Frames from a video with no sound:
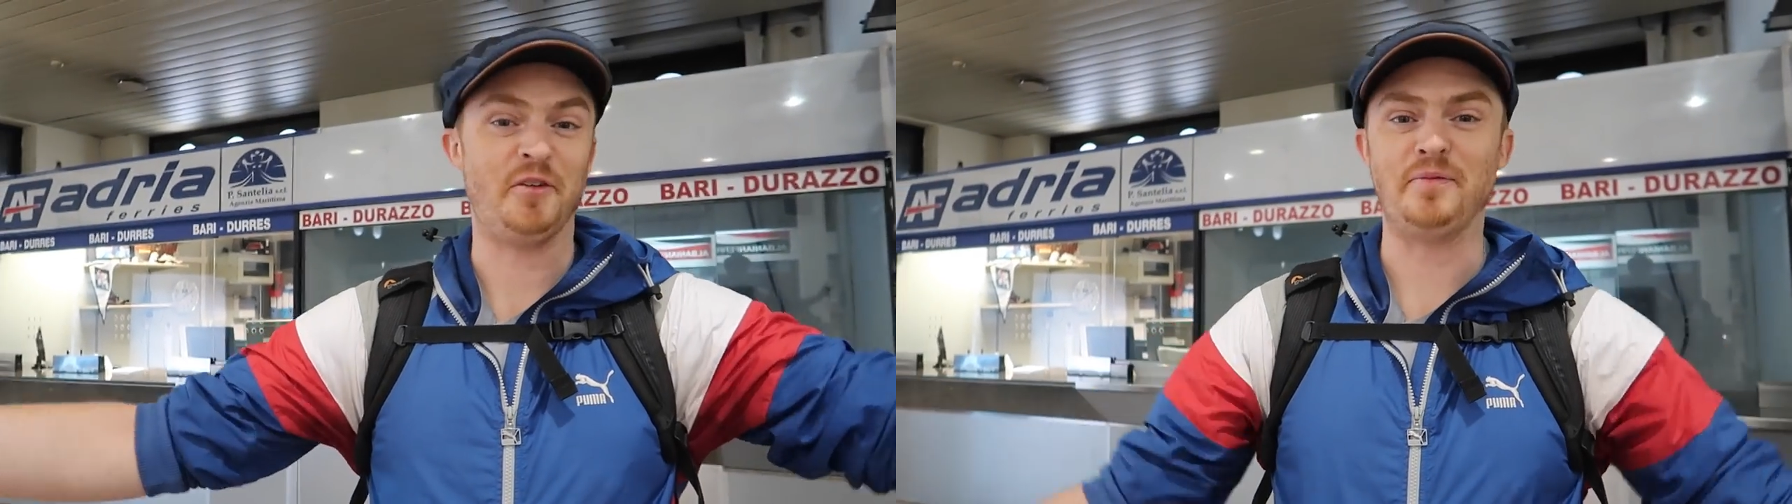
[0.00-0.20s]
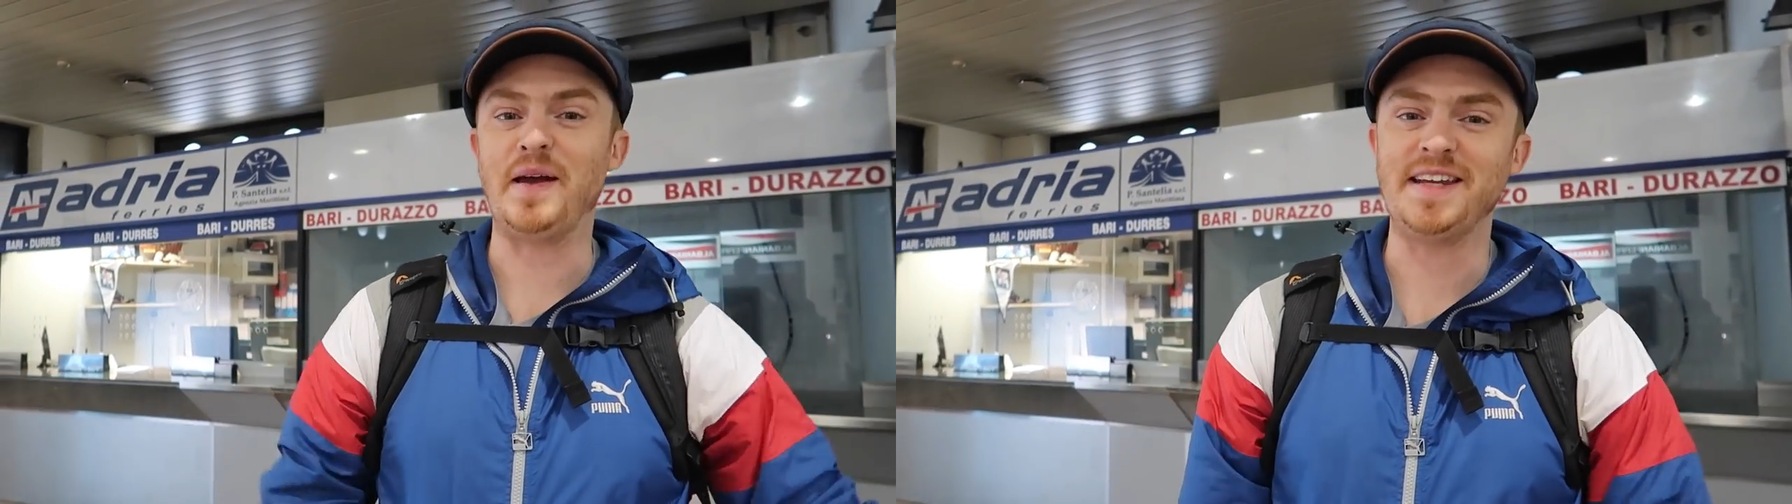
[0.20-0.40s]

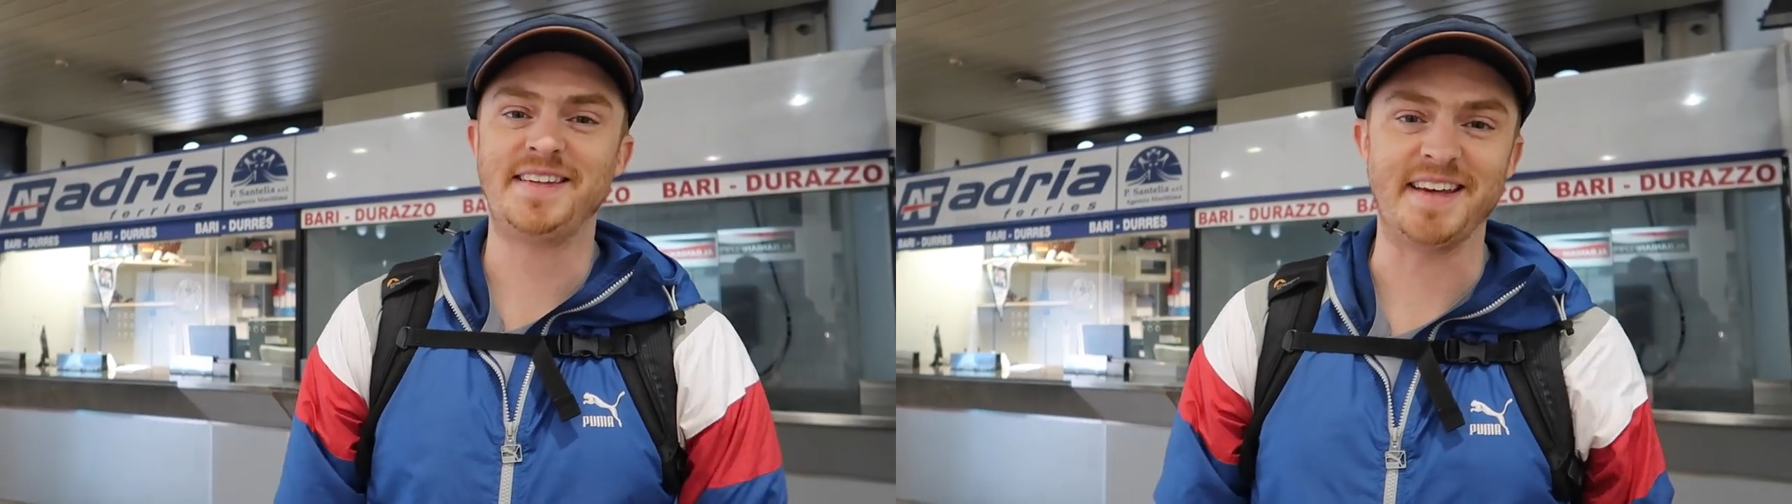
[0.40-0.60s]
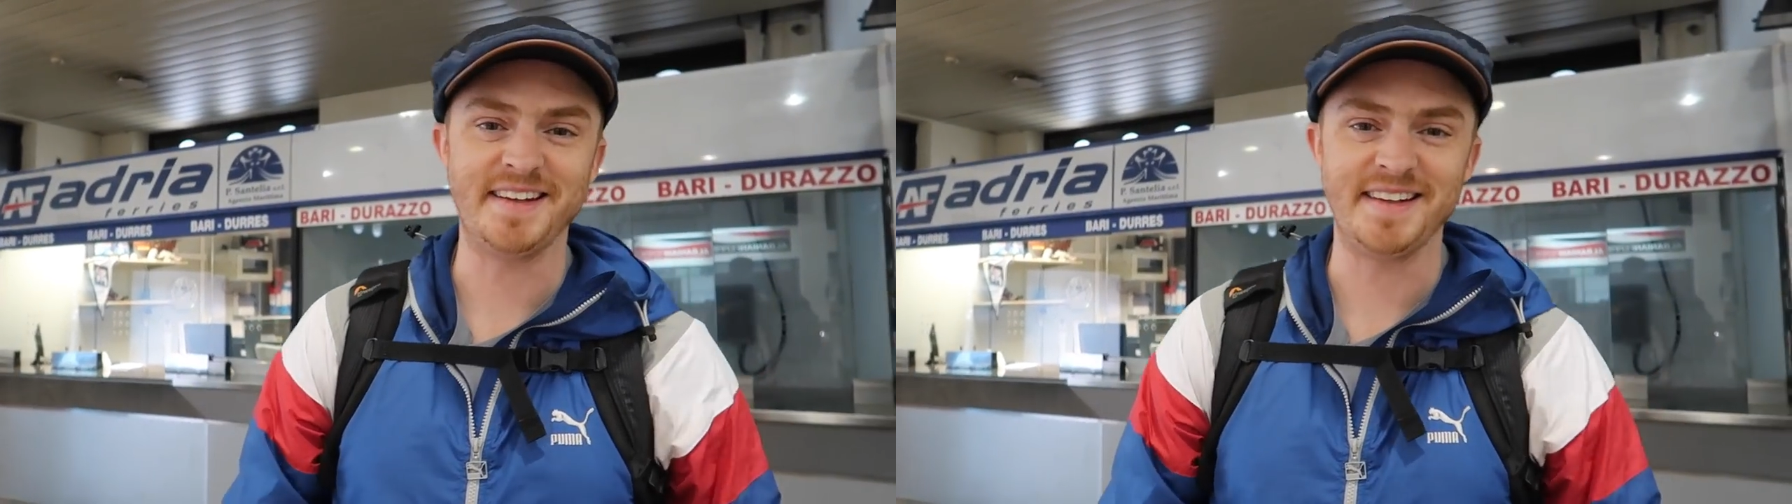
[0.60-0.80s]
We've made it
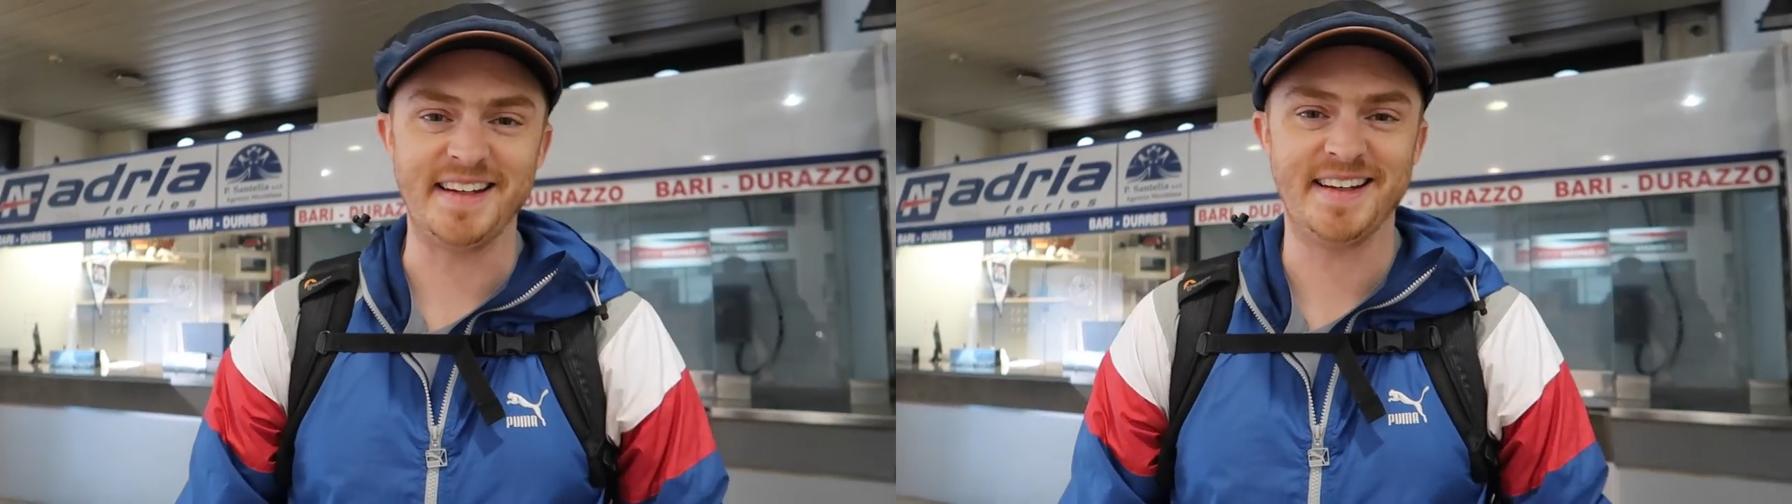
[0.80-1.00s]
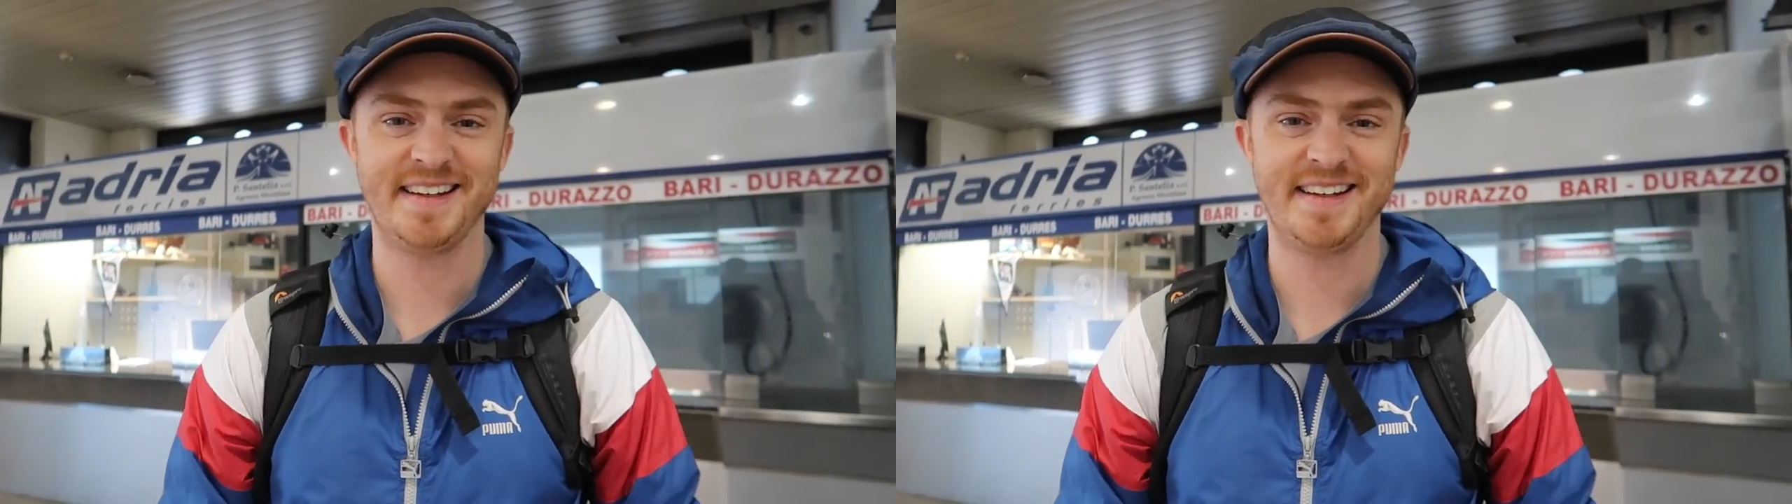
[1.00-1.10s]
to Italy.